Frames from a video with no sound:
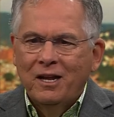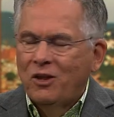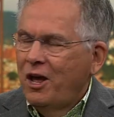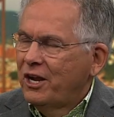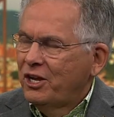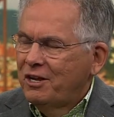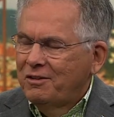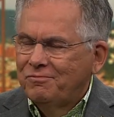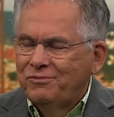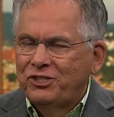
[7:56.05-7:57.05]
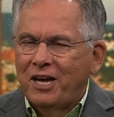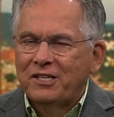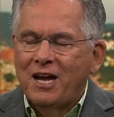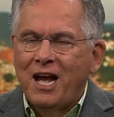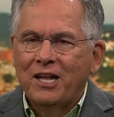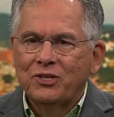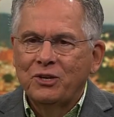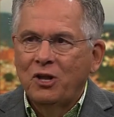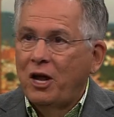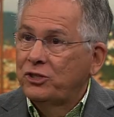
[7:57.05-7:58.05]
a lot of shutdowns,
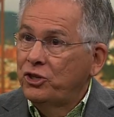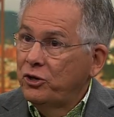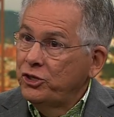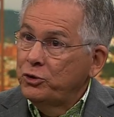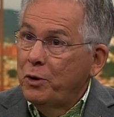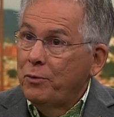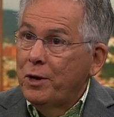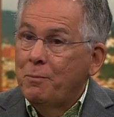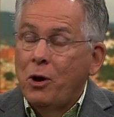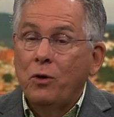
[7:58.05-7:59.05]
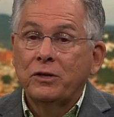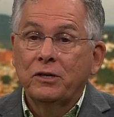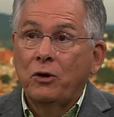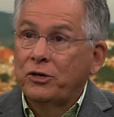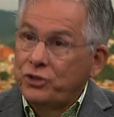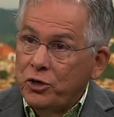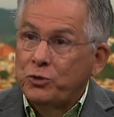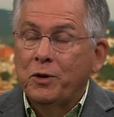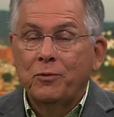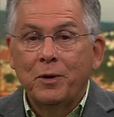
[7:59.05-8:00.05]
and a lot of churches went remote, and our church went